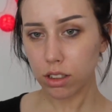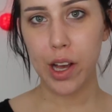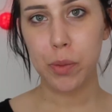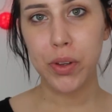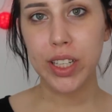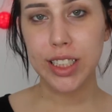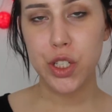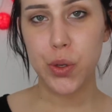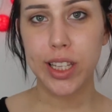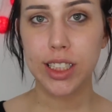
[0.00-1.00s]
I hope you guys
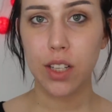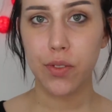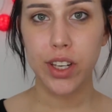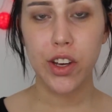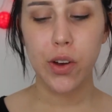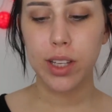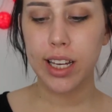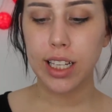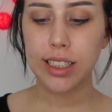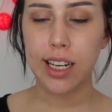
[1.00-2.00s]
enjoyed this video.
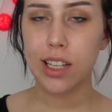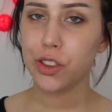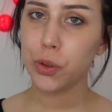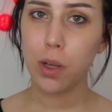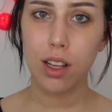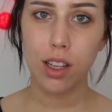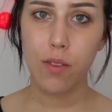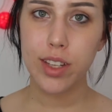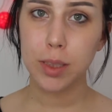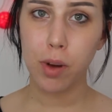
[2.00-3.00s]
Like I said, I do
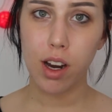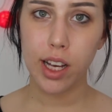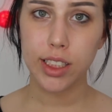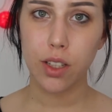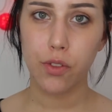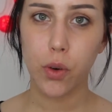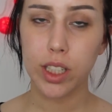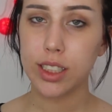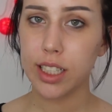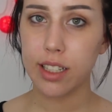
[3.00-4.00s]
love these products
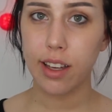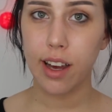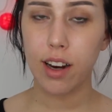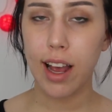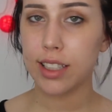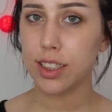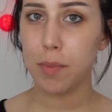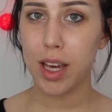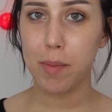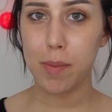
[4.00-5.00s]
for skincare and to
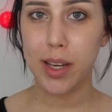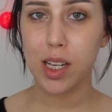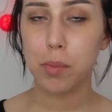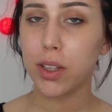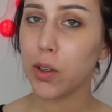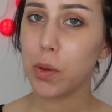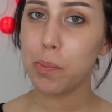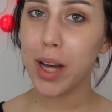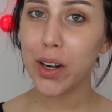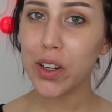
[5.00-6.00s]
make my makeup
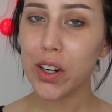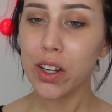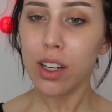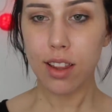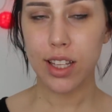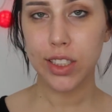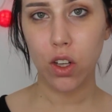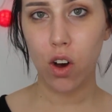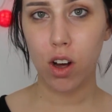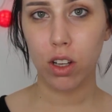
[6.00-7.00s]
look better. These
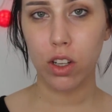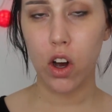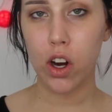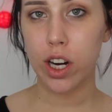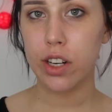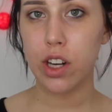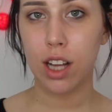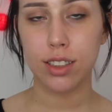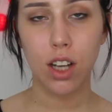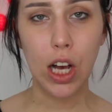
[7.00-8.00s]
all are
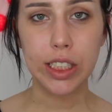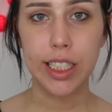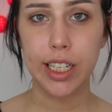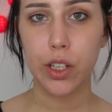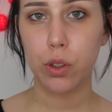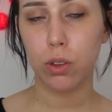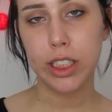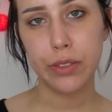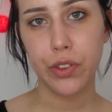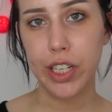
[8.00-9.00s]
non-toxic,
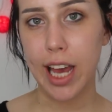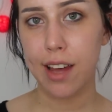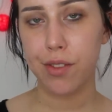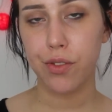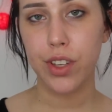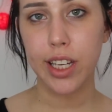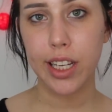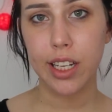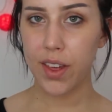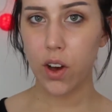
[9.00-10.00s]
cruelty-free, and
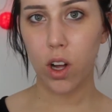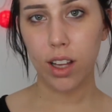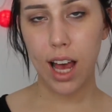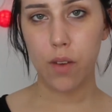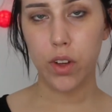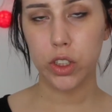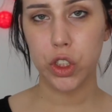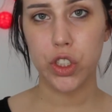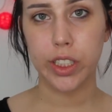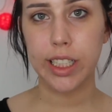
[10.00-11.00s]
vegan. They all have
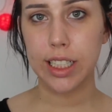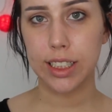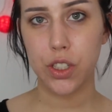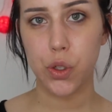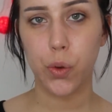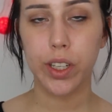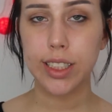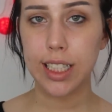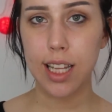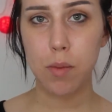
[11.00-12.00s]
Australian essential
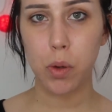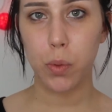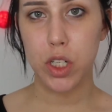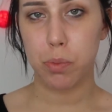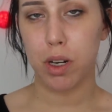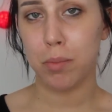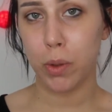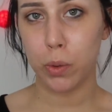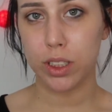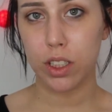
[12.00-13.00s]
oils in them, which
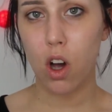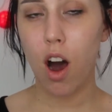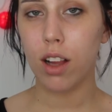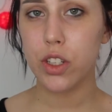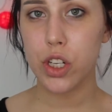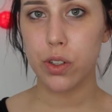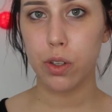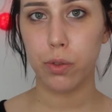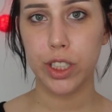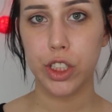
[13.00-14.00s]
promotes
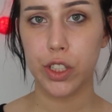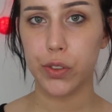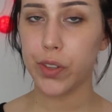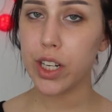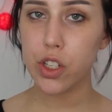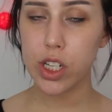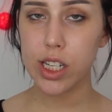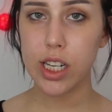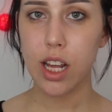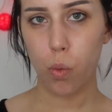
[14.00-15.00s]
collagen
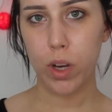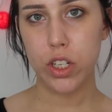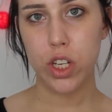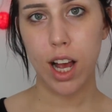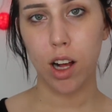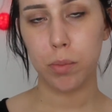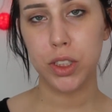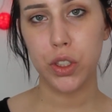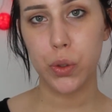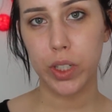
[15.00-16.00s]
regeneration, which
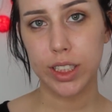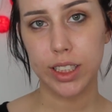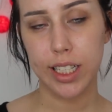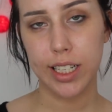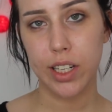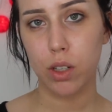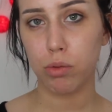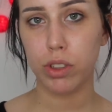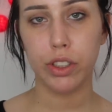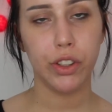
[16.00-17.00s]
helps your skin
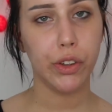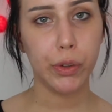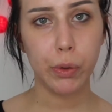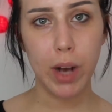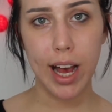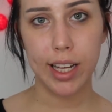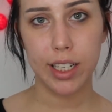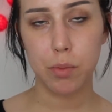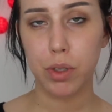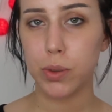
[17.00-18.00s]
renew
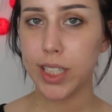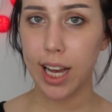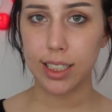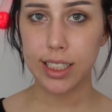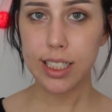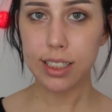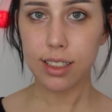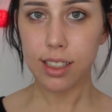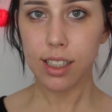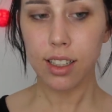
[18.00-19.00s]
and protects it.
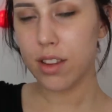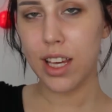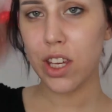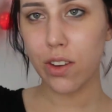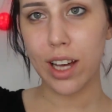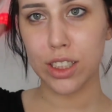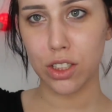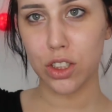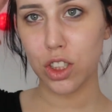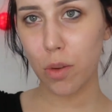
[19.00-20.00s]
Thank you
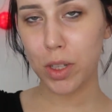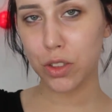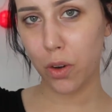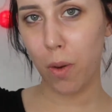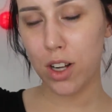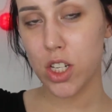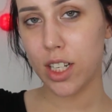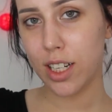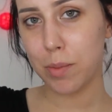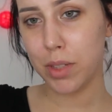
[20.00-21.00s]
guys so much for
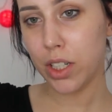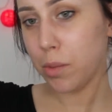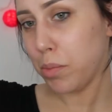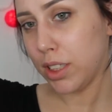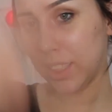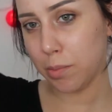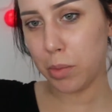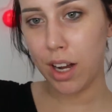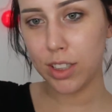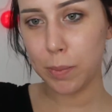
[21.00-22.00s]
watching. I'm gonna put some
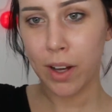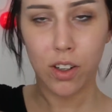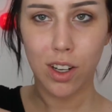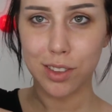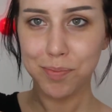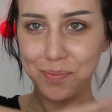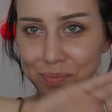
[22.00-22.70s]
brows back on.